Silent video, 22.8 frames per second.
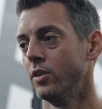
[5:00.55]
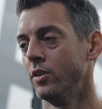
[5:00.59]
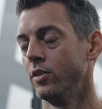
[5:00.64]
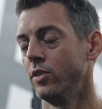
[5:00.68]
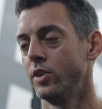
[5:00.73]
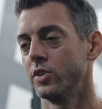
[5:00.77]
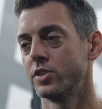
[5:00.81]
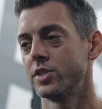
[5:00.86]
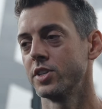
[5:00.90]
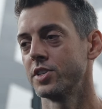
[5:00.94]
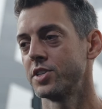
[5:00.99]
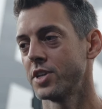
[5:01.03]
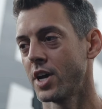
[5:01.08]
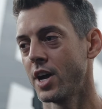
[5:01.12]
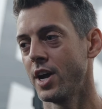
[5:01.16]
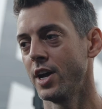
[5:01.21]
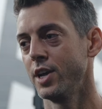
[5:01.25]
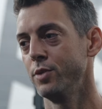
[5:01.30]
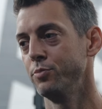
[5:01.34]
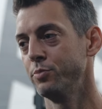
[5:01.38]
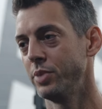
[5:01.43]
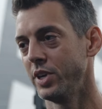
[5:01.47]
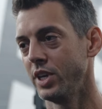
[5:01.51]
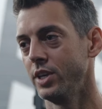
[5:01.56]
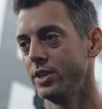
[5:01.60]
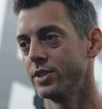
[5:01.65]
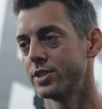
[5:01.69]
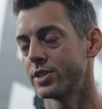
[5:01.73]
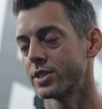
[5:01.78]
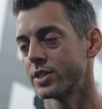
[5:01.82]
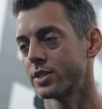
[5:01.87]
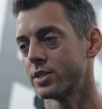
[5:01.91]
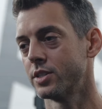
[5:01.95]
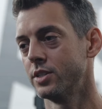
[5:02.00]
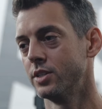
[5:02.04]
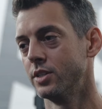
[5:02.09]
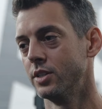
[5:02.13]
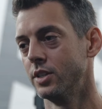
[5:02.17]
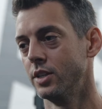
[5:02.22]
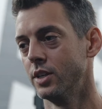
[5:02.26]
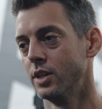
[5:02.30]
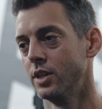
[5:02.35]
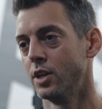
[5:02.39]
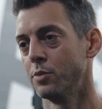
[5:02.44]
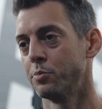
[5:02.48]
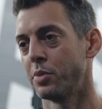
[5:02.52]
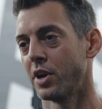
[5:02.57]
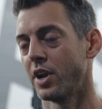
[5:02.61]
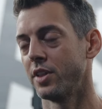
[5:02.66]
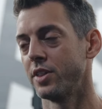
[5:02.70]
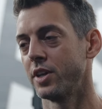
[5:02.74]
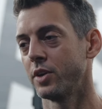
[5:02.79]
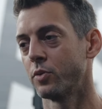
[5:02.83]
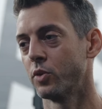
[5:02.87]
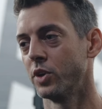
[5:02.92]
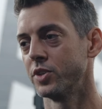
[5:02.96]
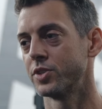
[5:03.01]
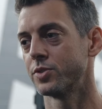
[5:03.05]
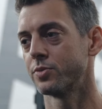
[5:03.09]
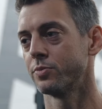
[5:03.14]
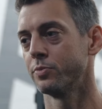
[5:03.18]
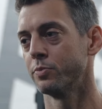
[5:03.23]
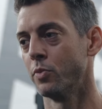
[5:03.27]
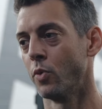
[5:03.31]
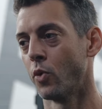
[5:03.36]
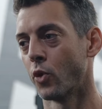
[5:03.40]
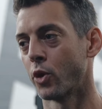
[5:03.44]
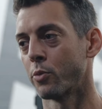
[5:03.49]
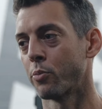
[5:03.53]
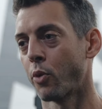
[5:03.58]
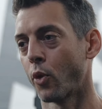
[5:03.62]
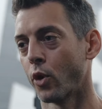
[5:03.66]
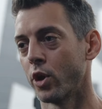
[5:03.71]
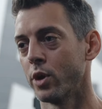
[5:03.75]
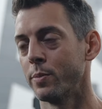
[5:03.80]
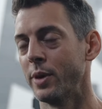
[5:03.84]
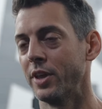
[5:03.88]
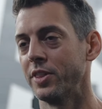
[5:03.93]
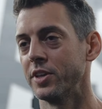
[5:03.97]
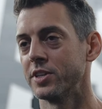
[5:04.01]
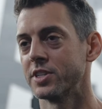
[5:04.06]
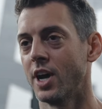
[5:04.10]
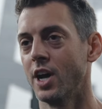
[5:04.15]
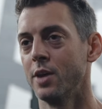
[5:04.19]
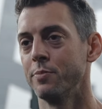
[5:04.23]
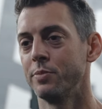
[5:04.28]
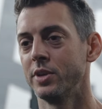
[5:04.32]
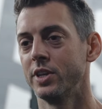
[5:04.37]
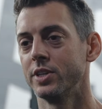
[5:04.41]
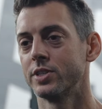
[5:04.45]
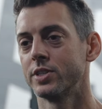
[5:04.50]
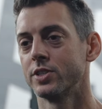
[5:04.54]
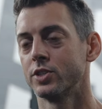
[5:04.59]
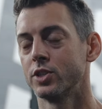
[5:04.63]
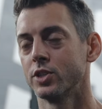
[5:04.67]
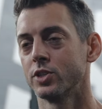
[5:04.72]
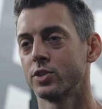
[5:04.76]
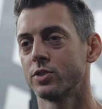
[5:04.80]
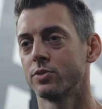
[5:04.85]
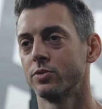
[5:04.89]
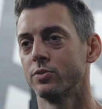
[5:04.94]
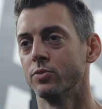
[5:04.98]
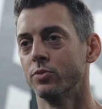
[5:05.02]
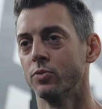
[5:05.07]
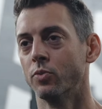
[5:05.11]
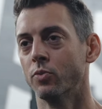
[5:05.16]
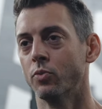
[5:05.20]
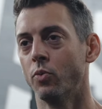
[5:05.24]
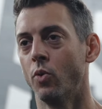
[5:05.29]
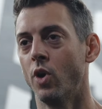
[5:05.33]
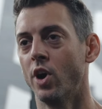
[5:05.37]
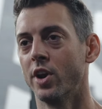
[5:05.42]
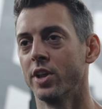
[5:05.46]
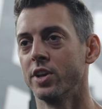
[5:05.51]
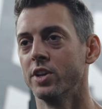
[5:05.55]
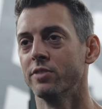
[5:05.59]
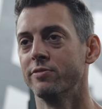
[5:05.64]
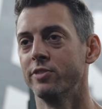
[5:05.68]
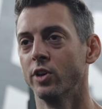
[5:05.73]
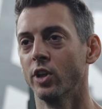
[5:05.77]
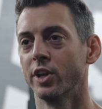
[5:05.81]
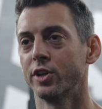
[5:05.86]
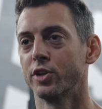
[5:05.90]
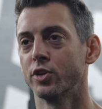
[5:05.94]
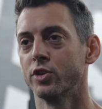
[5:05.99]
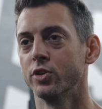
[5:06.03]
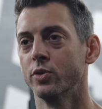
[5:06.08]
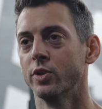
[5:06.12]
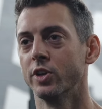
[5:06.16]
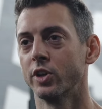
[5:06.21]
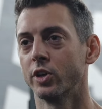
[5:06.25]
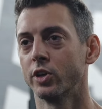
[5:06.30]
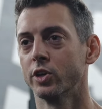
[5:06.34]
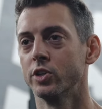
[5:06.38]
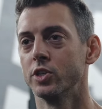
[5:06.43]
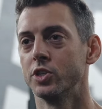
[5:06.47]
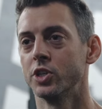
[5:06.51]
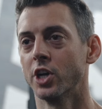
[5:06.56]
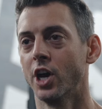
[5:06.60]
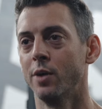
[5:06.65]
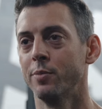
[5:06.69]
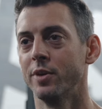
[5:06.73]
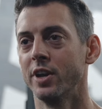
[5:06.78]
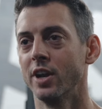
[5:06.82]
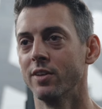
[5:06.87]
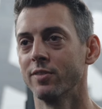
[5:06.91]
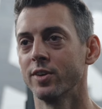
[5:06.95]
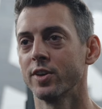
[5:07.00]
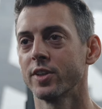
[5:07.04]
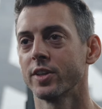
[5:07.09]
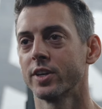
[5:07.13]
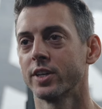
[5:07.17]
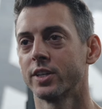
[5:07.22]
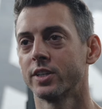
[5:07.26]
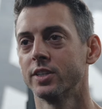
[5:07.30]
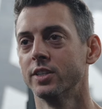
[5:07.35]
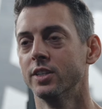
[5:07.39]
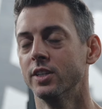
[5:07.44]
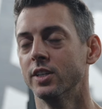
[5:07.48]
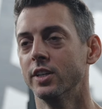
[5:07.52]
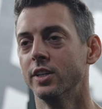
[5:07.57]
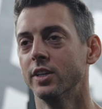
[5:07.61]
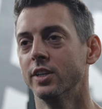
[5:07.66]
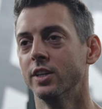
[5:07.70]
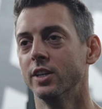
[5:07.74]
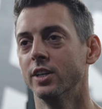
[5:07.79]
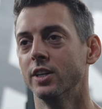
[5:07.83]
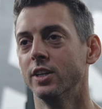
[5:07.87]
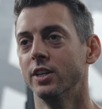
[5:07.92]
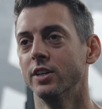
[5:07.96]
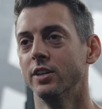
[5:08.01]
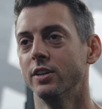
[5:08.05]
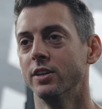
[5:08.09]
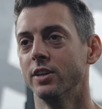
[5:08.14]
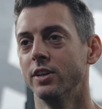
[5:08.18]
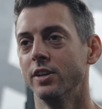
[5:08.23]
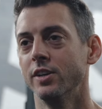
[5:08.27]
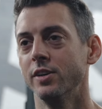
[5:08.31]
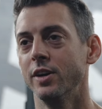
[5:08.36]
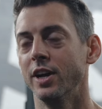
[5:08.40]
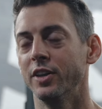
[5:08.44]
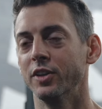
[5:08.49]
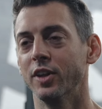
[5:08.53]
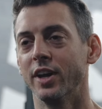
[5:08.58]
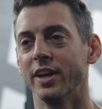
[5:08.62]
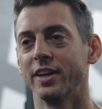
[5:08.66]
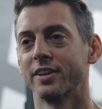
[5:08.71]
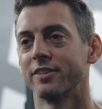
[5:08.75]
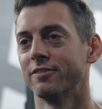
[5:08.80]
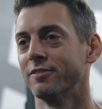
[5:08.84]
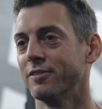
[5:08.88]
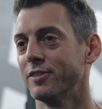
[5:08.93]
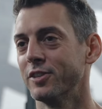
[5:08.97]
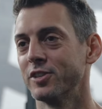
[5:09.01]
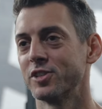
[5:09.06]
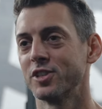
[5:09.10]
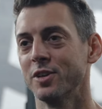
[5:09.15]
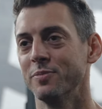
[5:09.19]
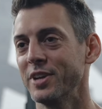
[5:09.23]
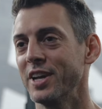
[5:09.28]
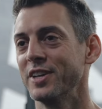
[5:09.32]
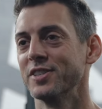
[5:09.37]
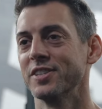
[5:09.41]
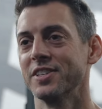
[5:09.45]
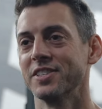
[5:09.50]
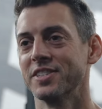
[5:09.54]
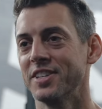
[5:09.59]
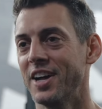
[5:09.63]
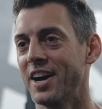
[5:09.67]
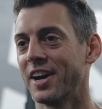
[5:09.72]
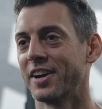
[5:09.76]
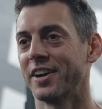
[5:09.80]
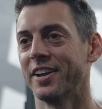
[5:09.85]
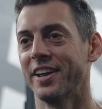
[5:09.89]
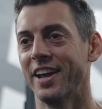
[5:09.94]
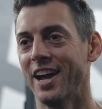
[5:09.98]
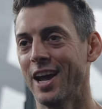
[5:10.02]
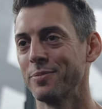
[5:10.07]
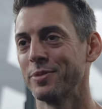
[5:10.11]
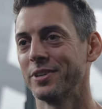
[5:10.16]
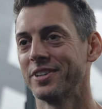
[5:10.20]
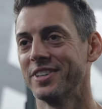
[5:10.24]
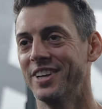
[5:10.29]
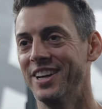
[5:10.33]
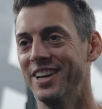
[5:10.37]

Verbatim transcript: there's the timepiece. But I think what's more important about the timepiece is just wanting to feel like you're doing a good job at everything. And like some days that's not going to happen.